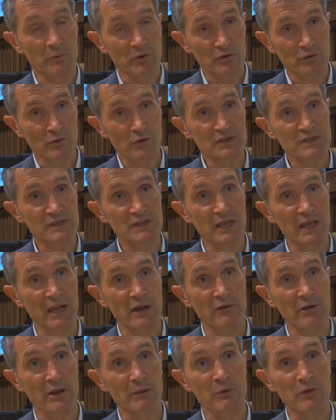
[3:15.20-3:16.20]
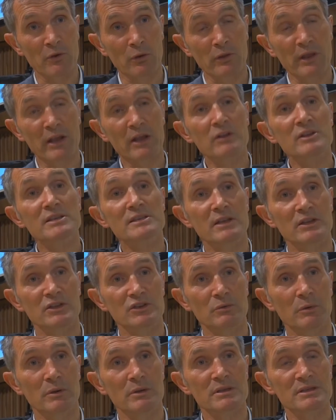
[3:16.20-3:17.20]
across the area with all their
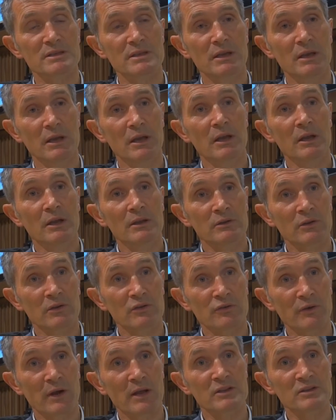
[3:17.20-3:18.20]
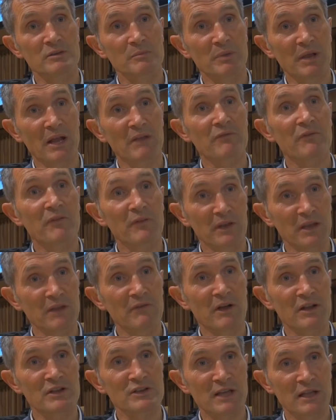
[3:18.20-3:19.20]
constituents, to try to be
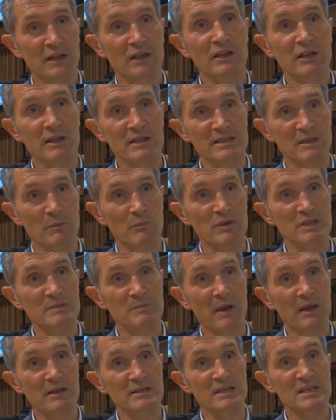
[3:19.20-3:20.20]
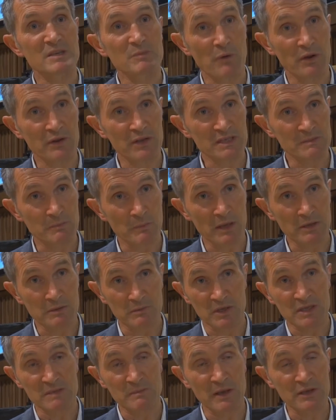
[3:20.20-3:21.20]
evangelical in some respects and spread this, me
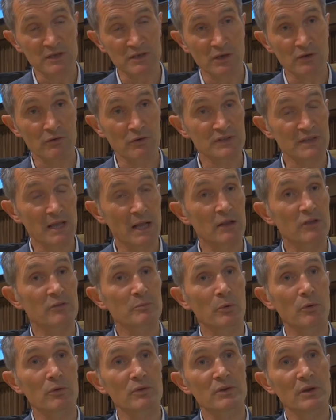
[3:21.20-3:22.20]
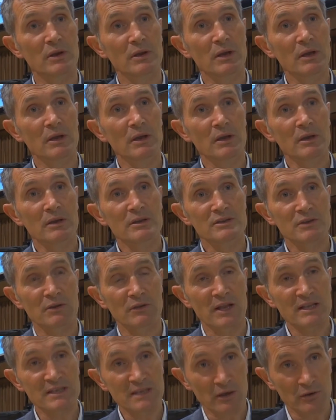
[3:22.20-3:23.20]
this message across the health board. So
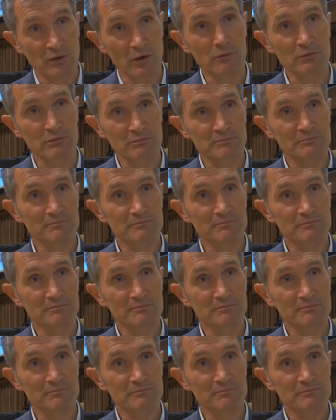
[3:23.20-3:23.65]
that's our goal.